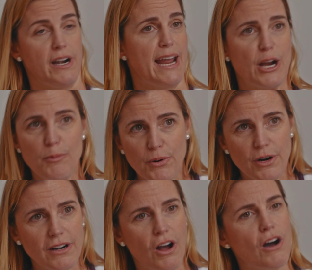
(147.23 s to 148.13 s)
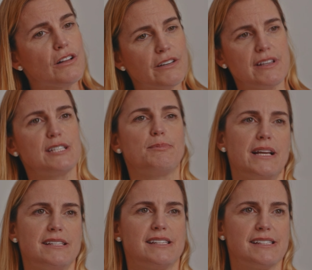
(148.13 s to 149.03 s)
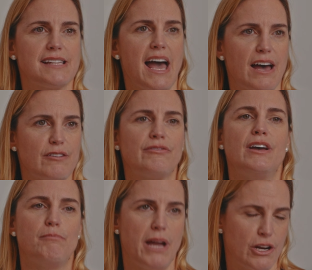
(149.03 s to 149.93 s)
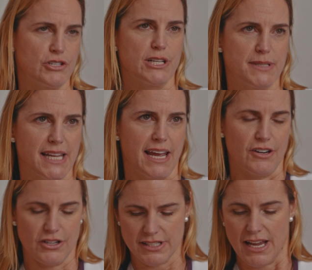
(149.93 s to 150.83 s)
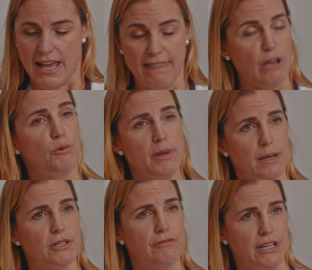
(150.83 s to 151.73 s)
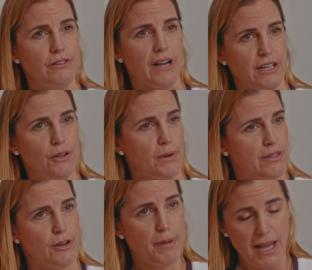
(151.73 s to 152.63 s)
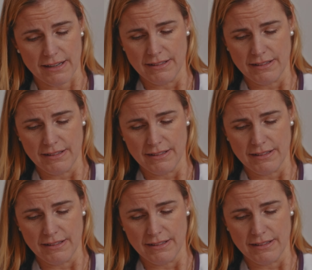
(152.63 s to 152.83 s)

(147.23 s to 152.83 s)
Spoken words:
an airport, all of these places have microchip scanners, and they will be able to reunite you with your pet.